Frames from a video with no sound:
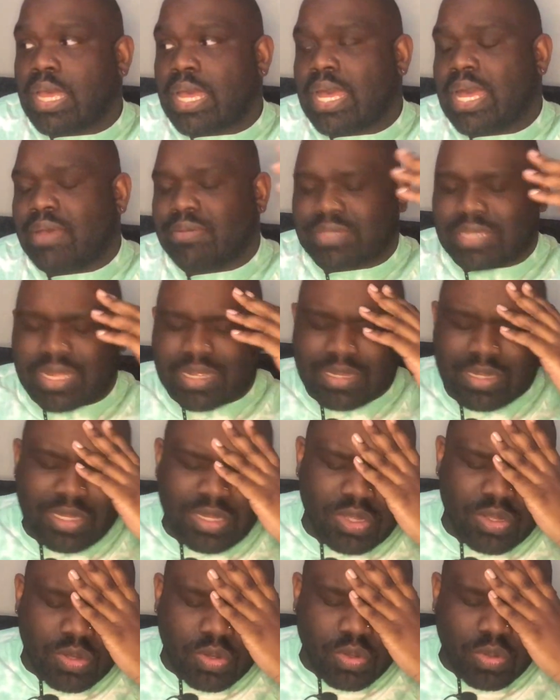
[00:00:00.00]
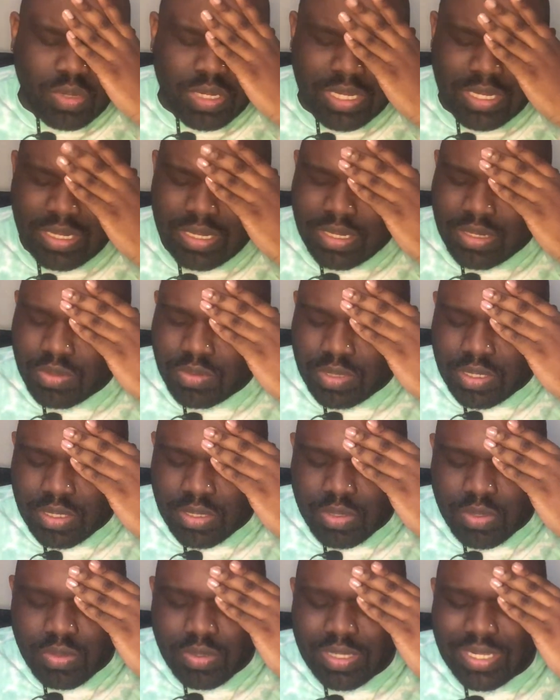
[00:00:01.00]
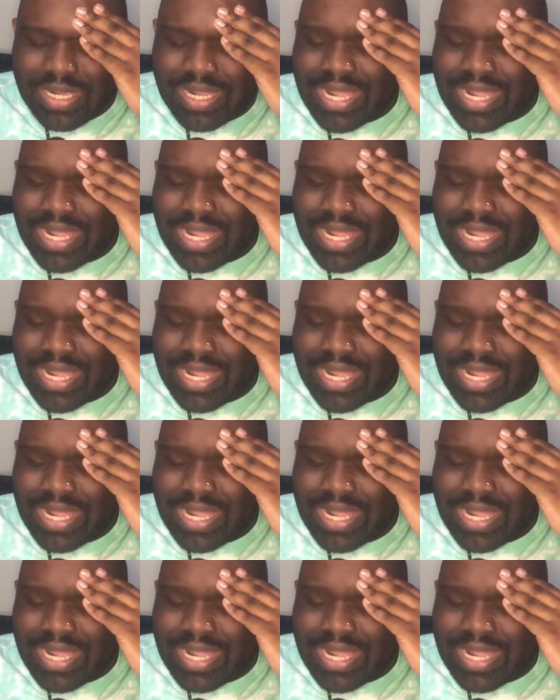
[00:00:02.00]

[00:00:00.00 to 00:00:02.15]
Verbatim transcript: I was like, Lou, Lou, Lou.